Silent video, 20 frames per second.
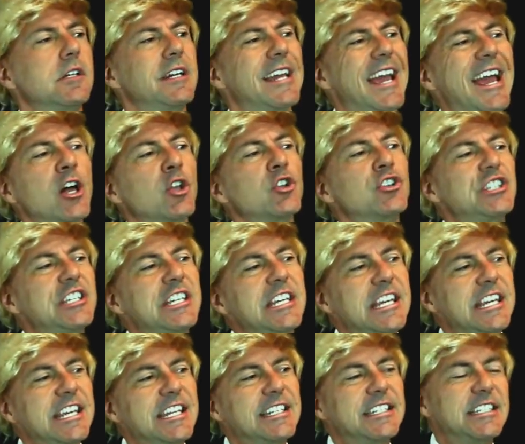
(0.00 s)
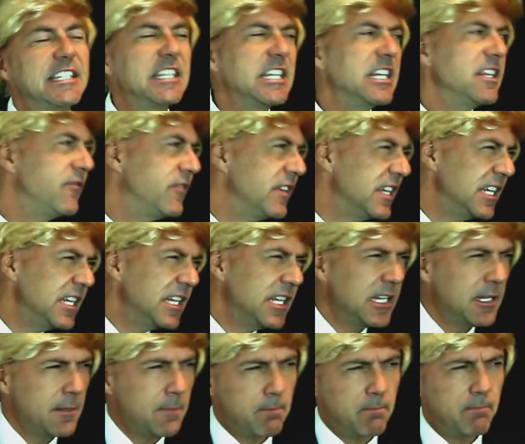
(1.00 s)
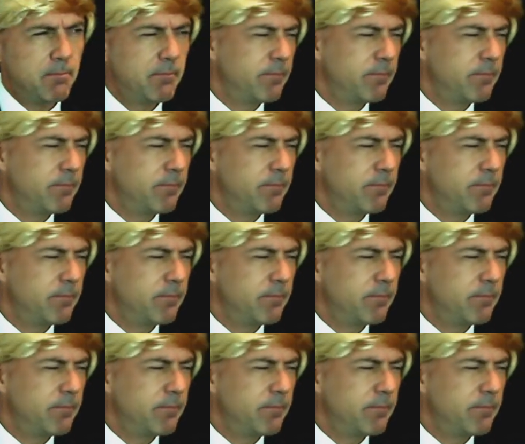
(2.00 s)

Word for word: LGTV,